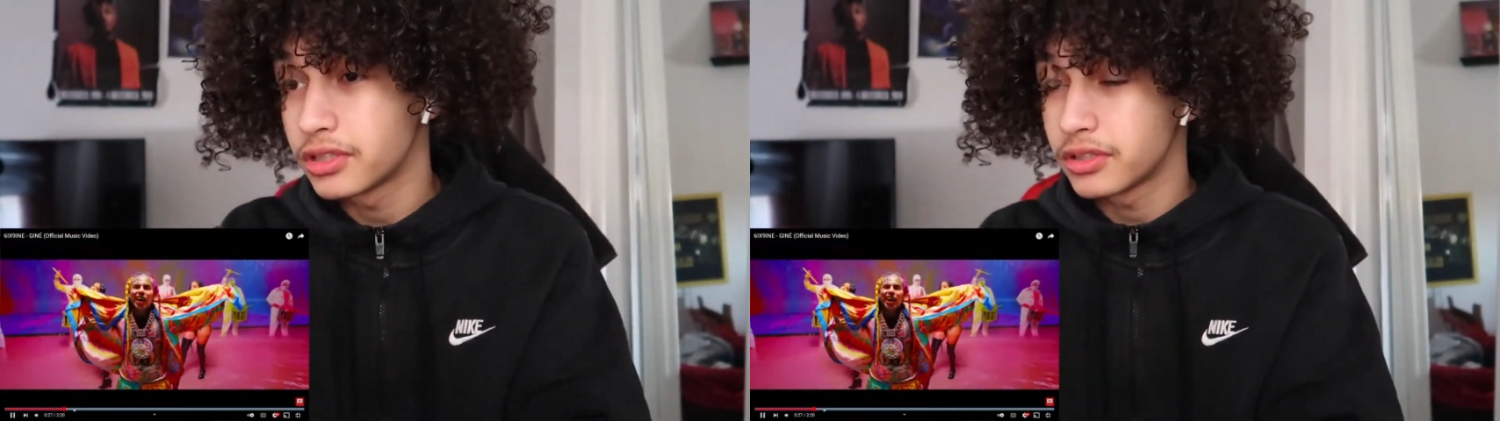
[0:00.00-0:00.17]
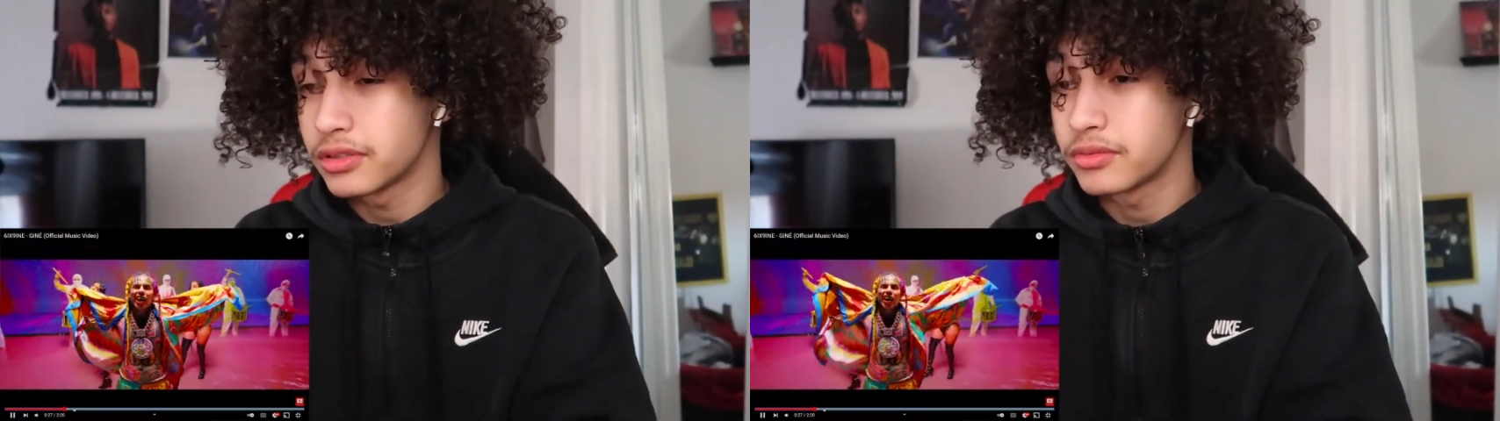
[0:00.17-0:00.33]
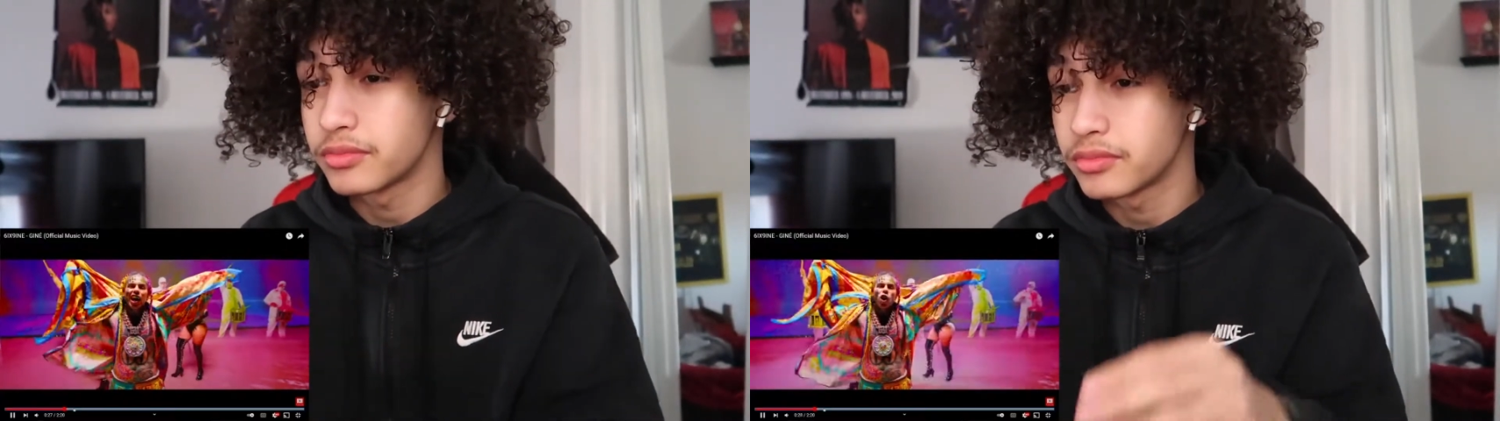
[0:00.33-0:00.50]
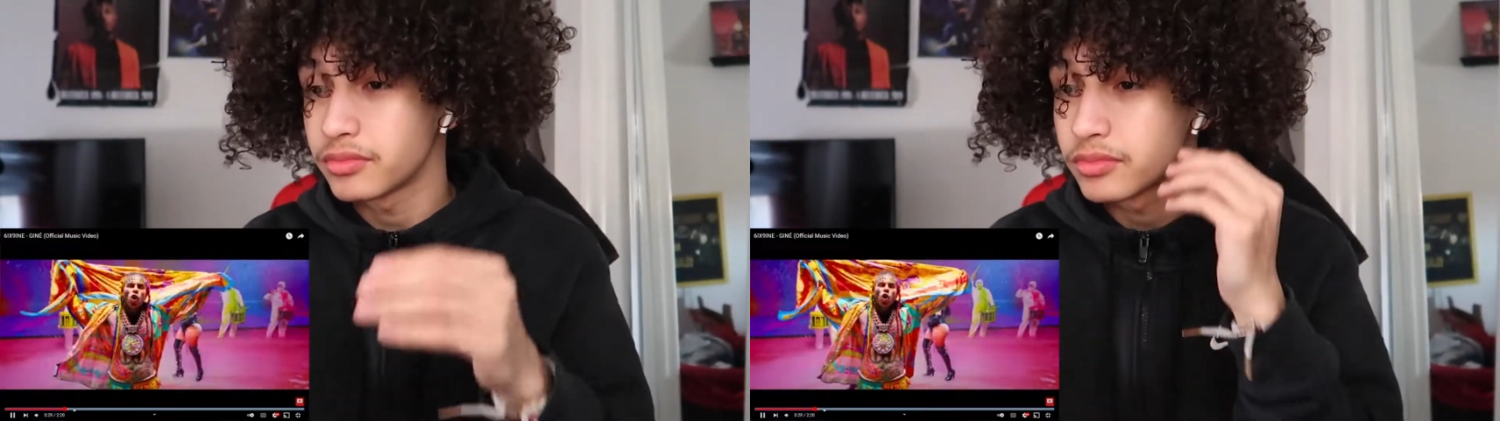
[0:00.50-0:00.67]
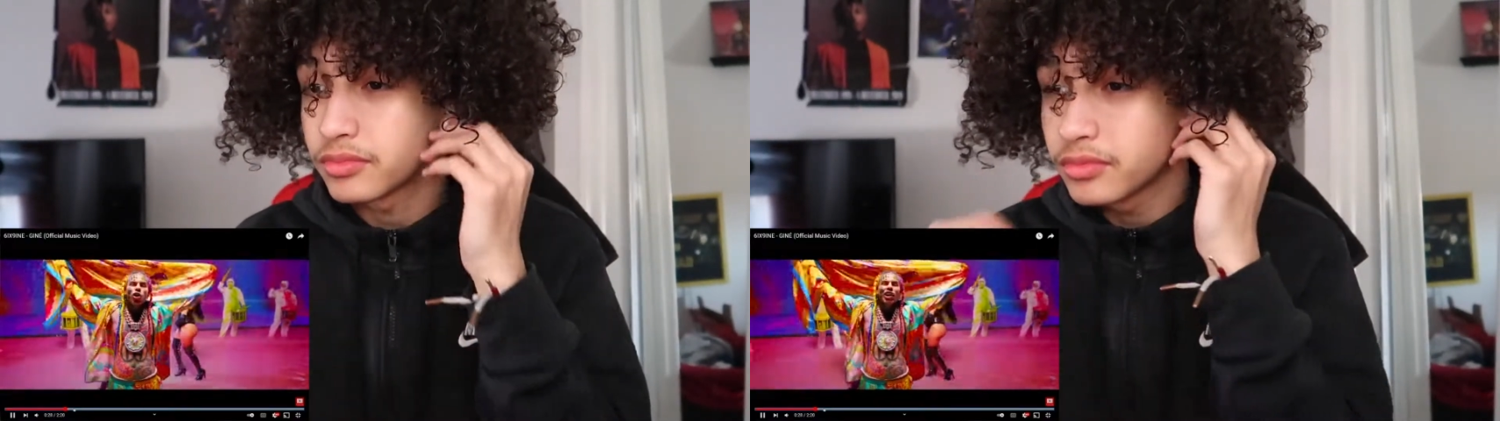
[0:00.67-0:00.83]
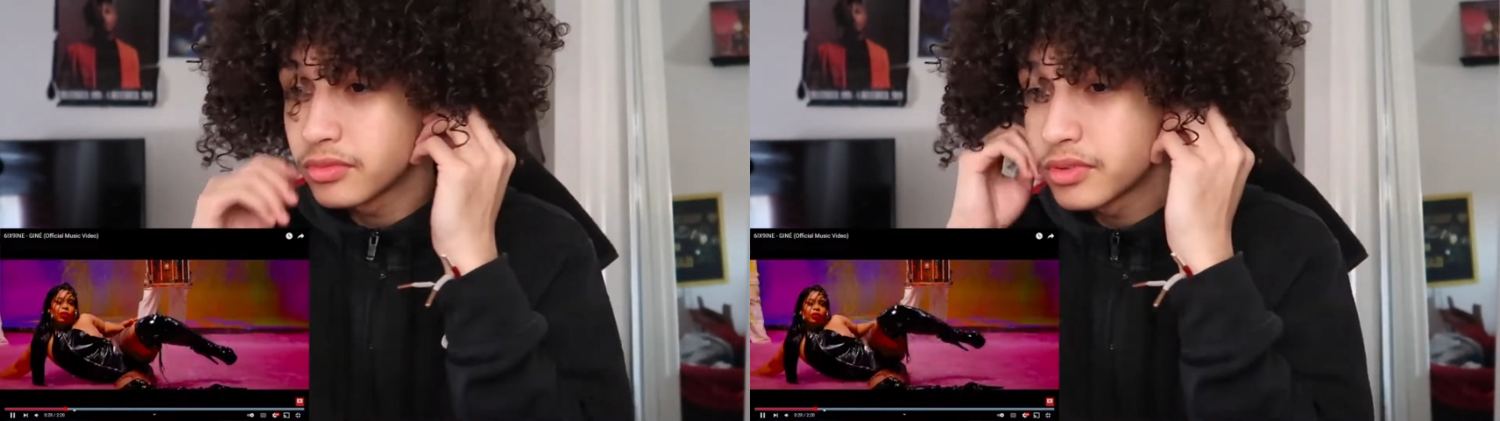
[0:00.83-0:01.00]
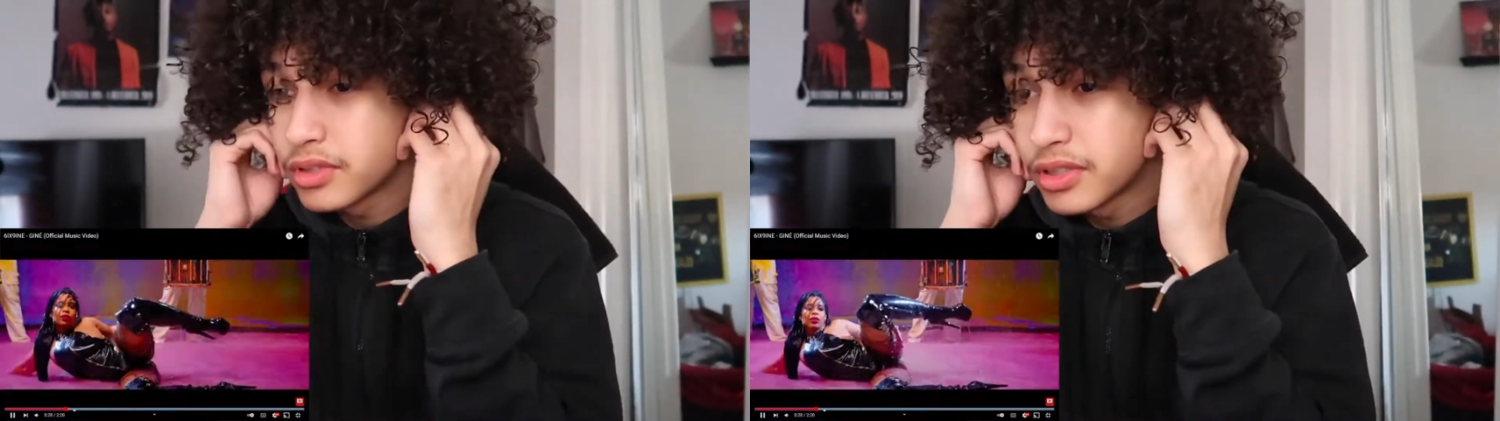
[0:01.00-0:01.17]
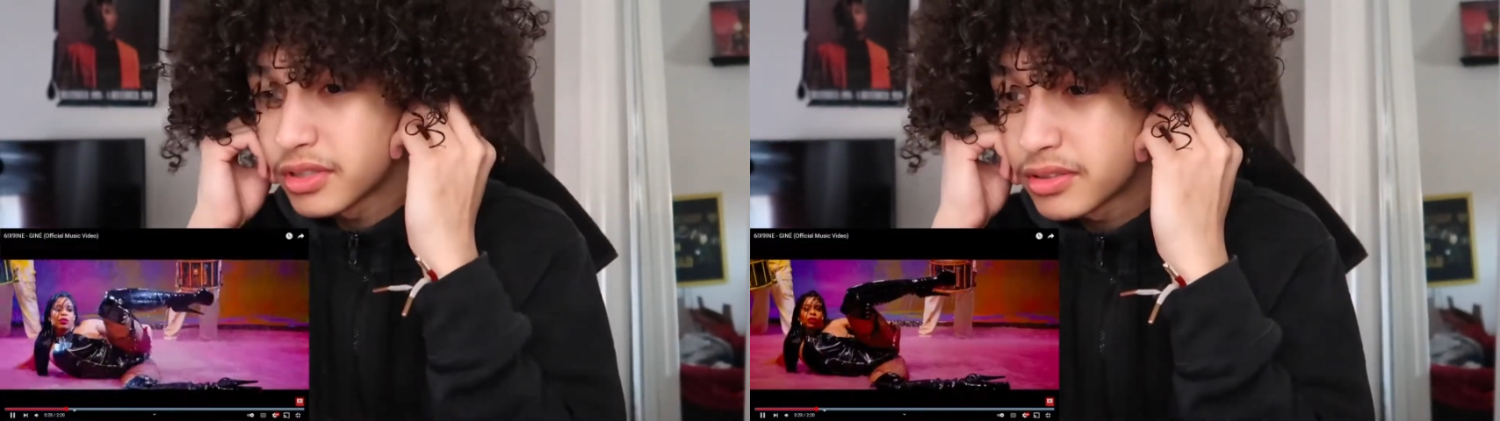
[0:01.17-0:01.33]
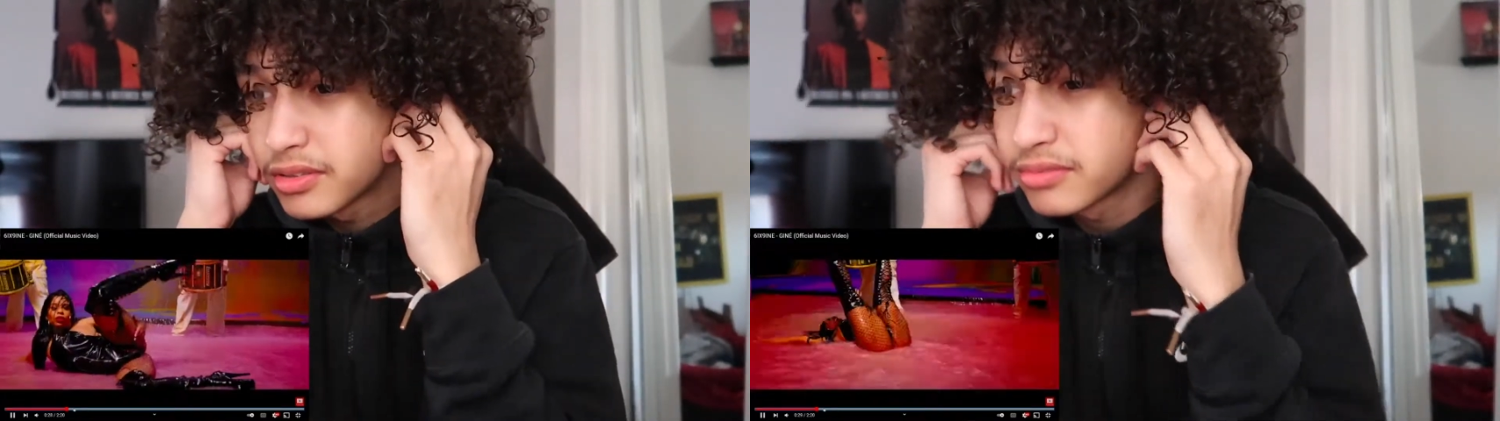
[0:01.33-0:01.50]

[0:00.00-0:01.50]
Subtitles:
I shot at all y'all